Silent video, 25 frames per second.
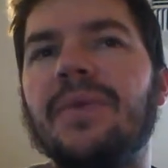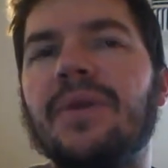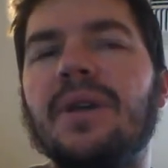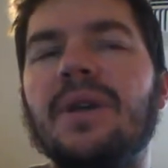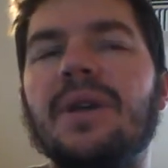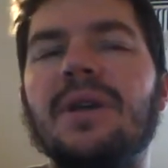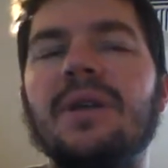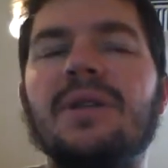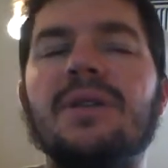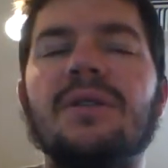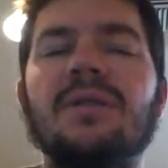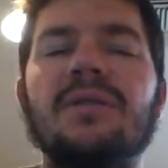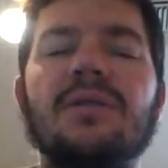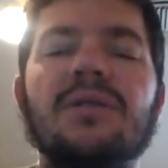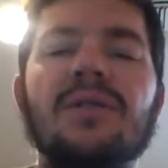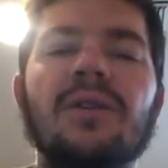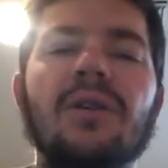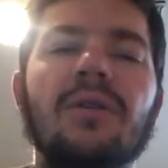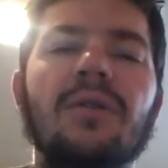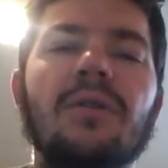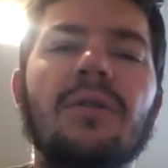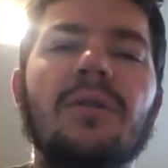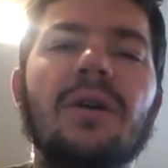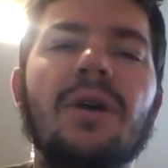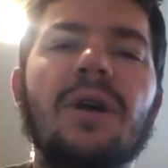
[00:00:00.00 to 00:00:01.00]
and
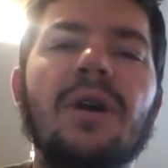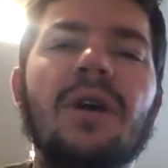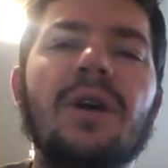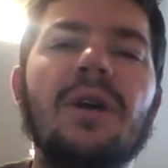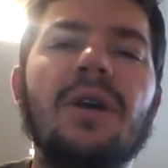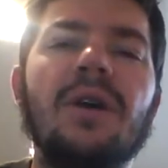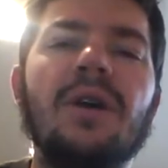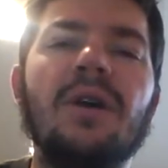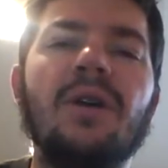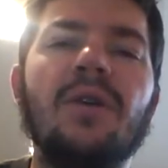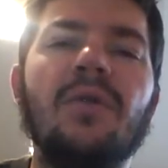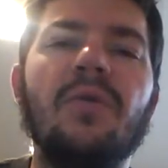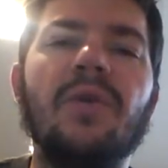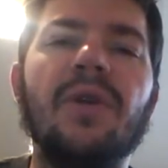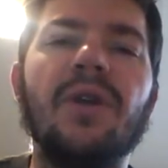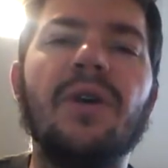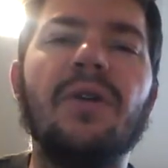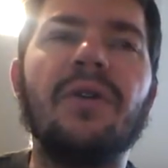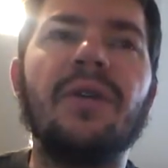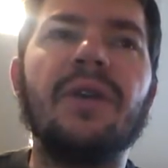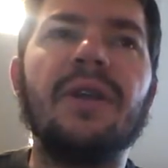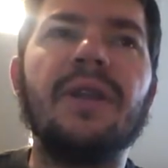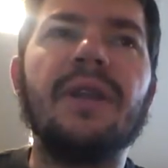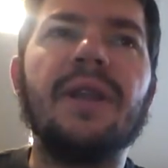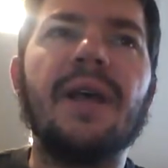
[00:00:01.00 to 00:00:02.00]
so we
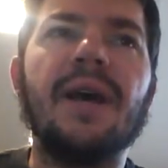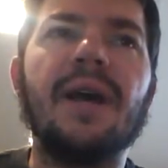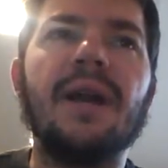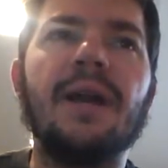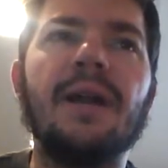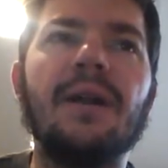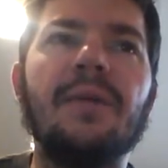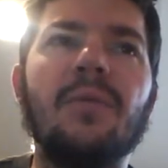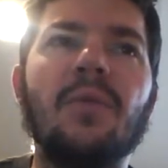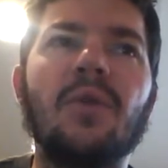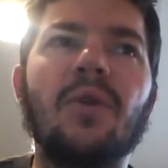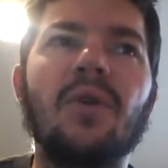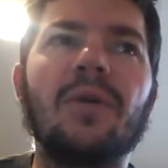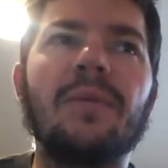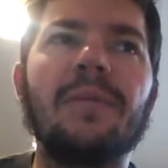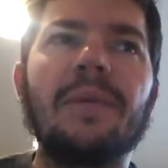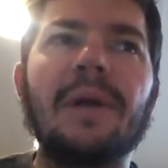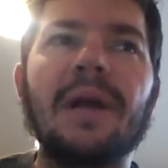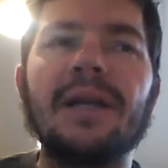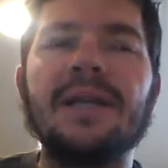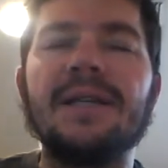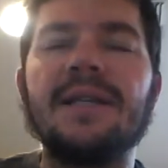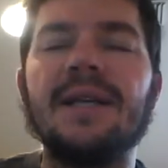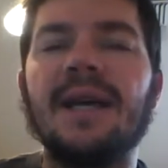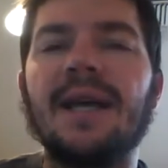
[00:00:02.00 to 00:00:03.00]
don't get that anymore.
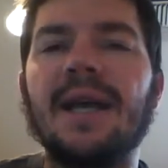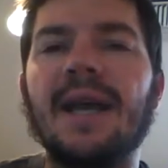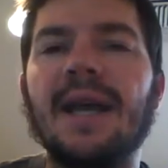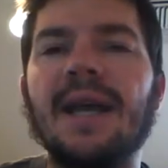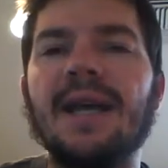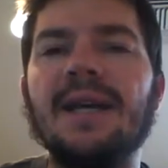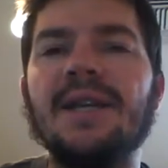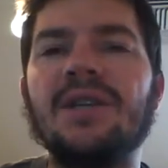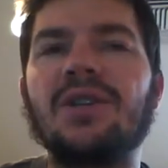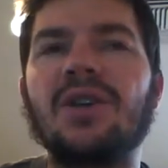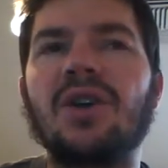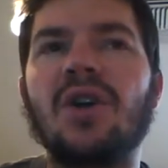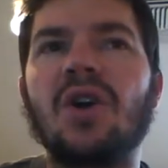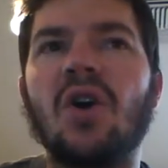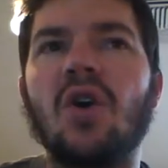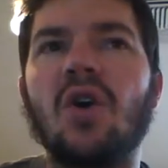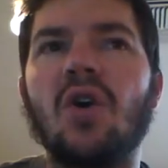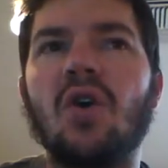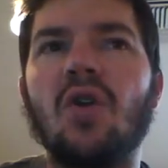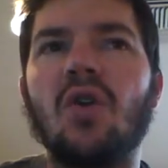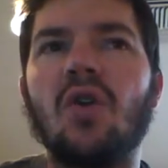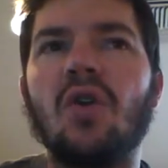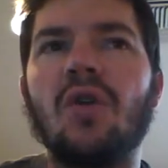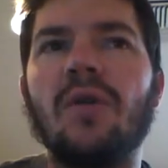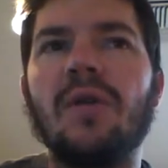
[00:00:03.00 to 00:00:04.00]
Take
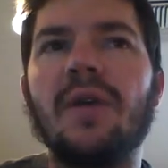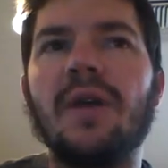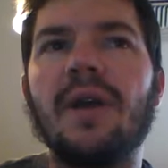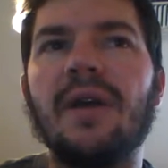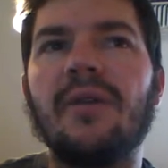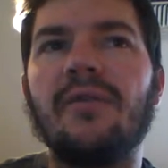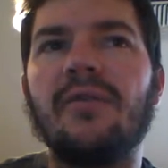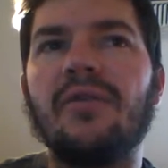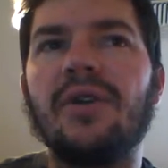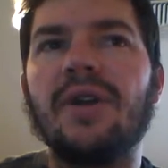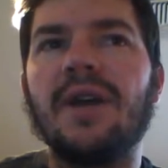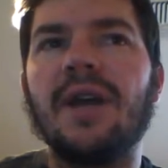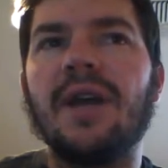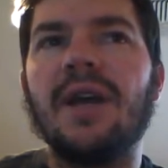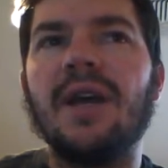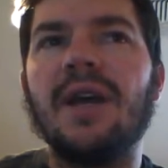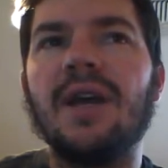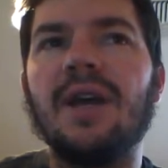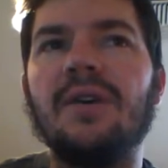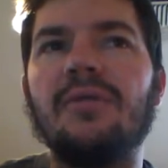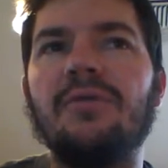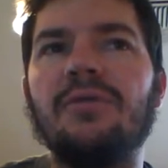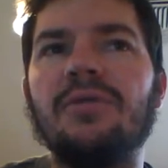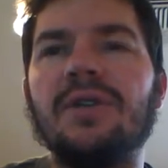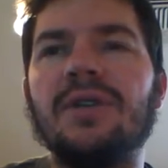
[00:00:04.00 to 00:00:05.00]
Asacol every
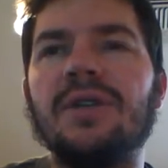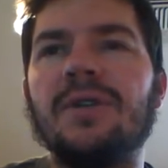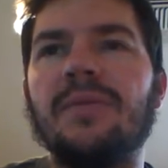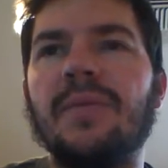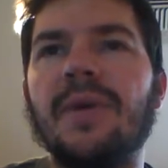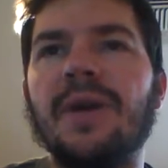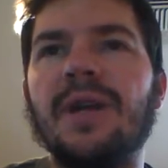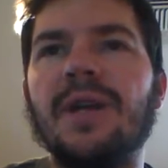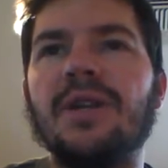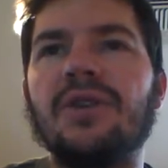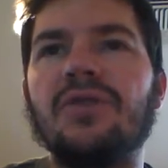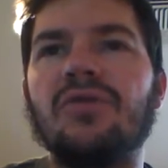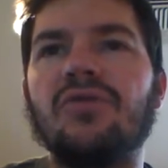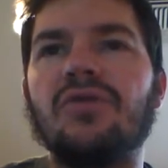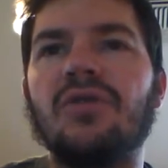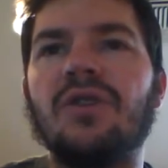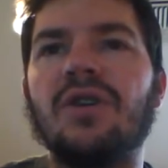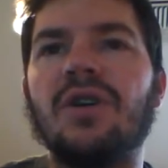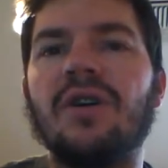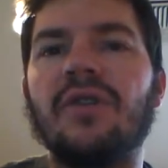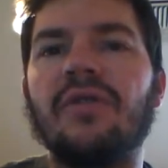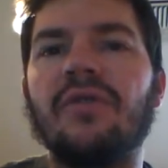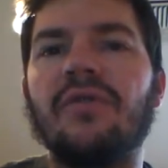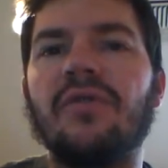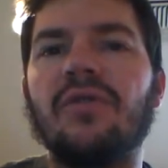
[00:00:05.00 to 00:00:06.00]
day, which is a maintenance
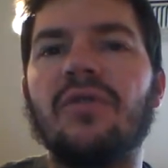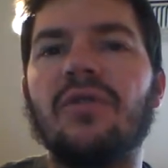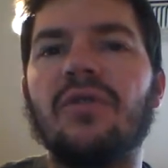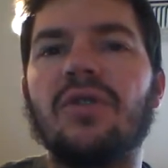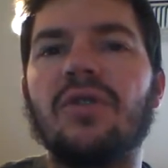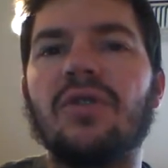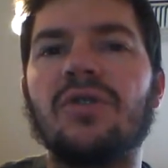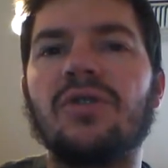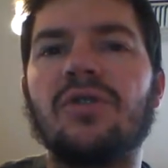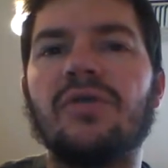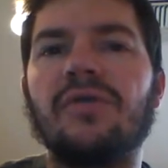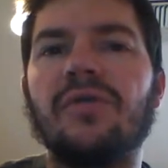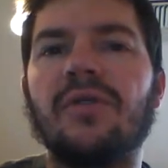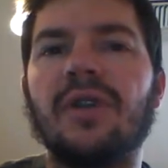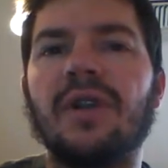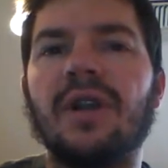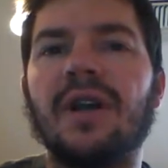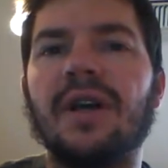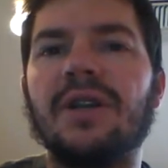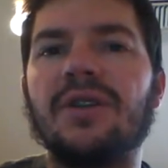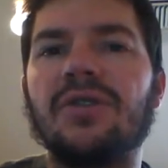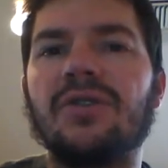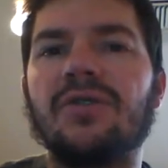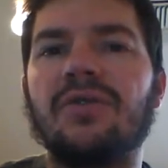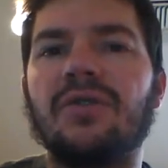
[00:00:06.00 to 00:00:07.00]
drug for ulcerative
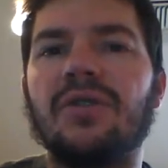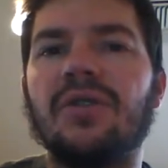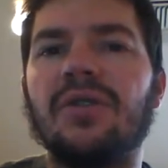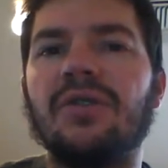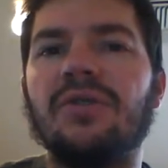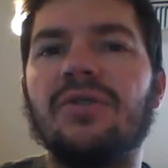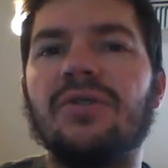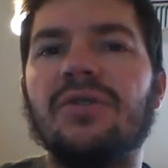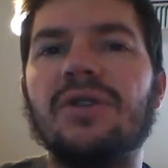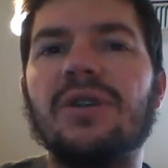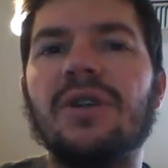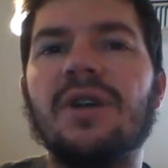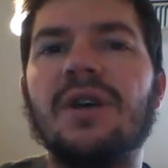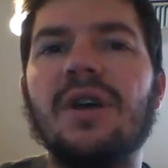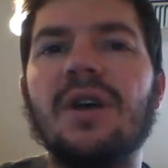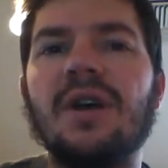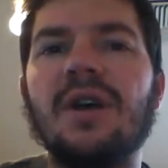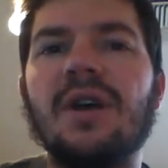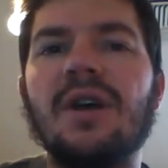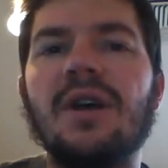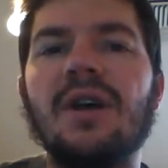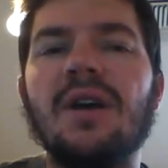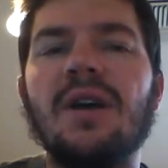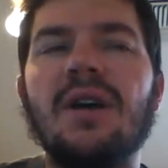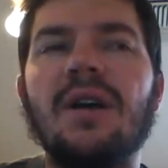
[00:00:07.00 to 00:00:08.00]
colitis Crohn's.
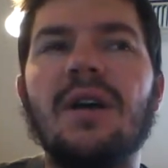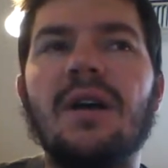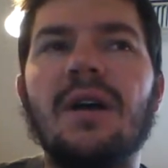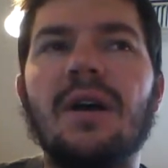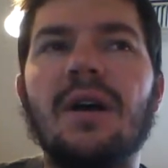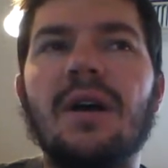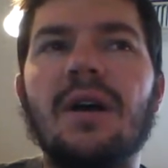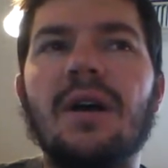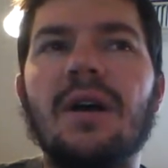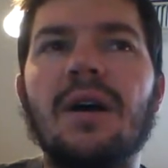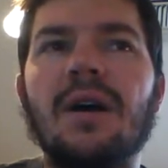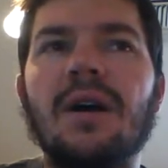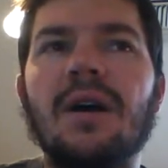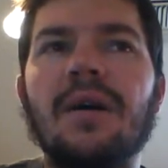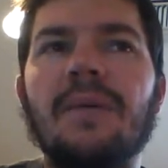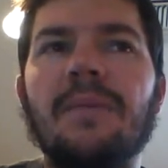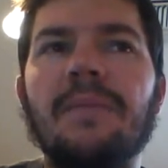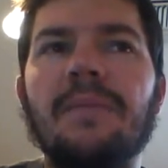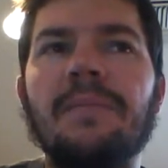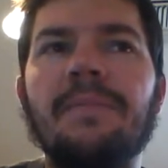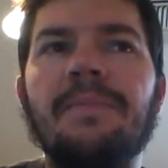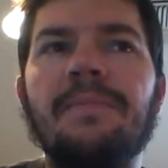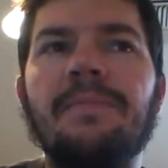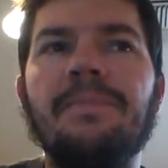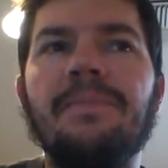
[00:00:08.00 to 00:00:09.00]

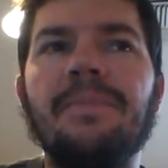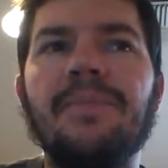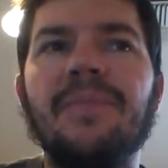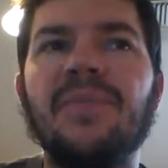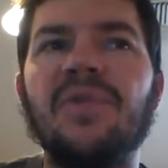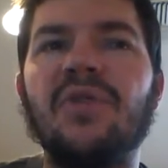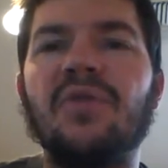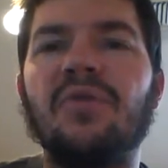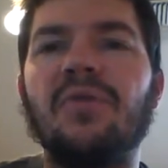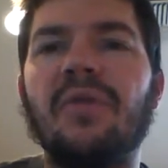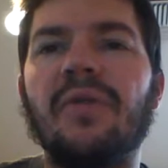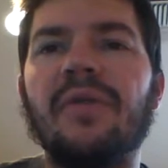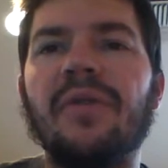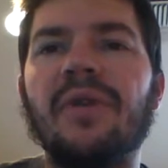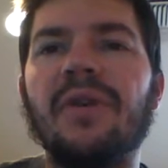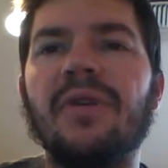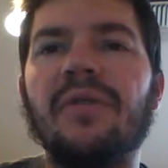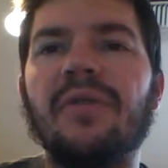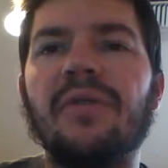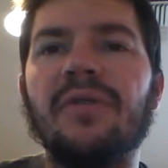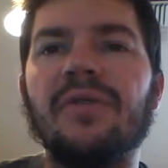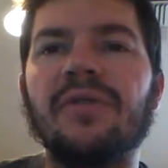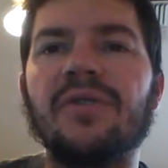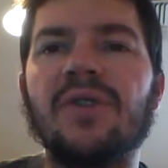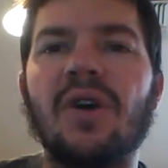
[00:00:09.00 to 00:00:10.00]
Um,
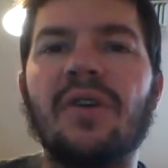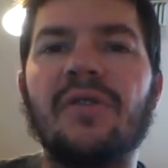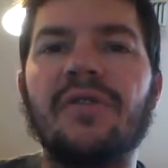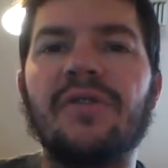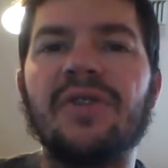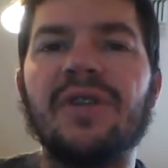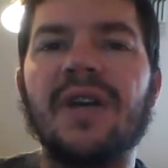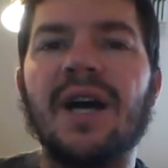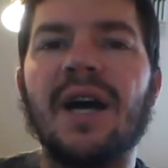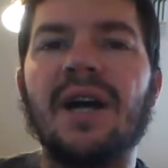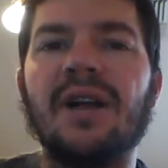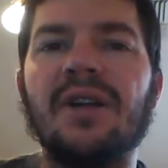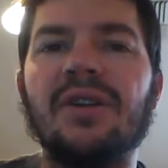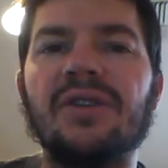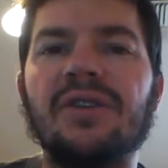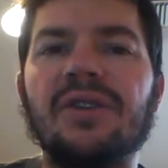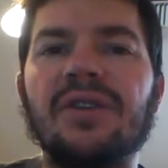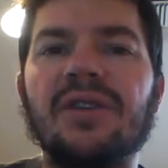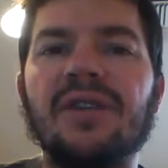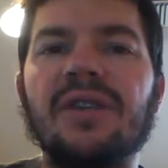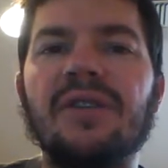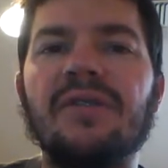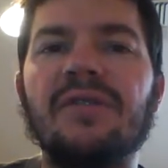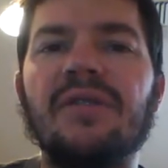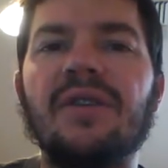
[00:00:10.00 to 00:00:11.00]
derivative of
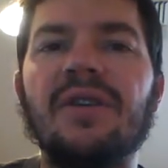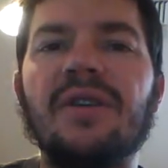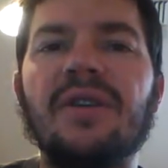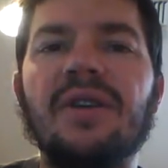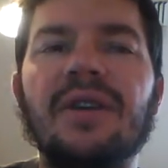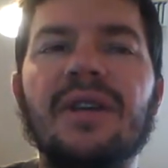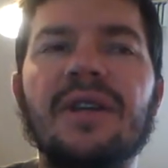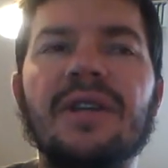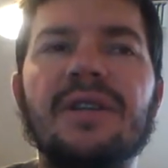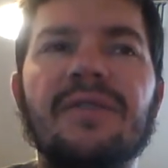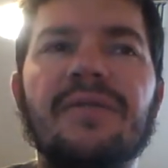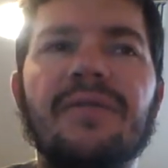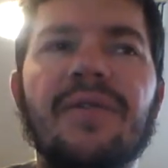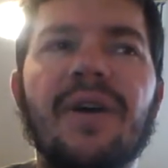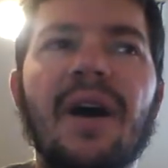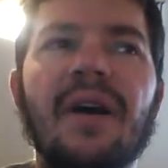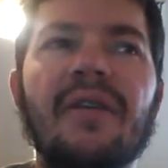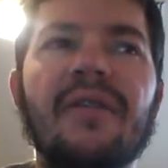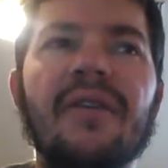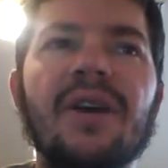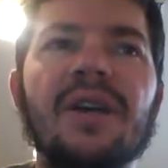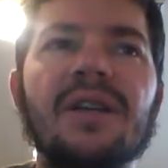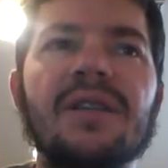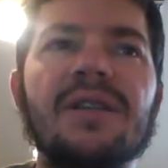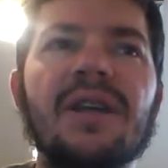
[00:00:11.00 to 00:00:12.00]
sulfasalazine. It's a
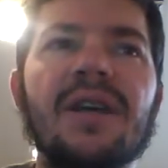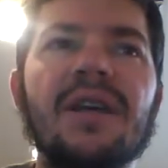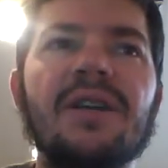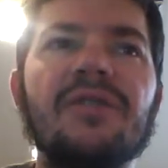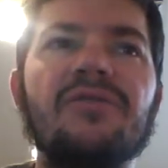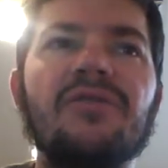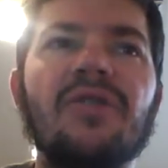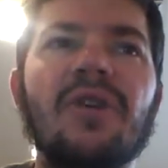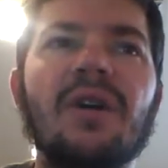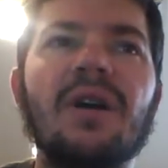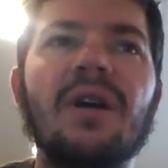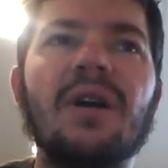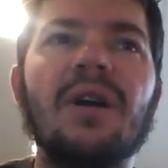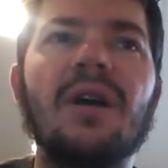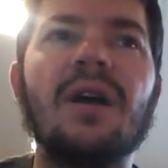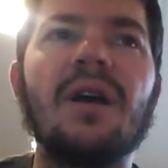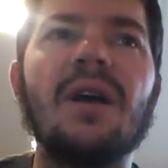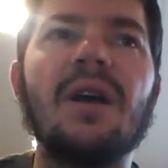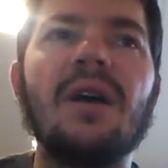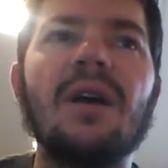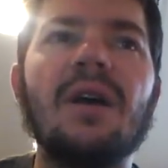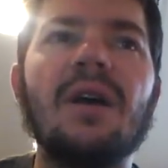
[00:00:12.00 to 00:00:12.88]
5-ASA drug.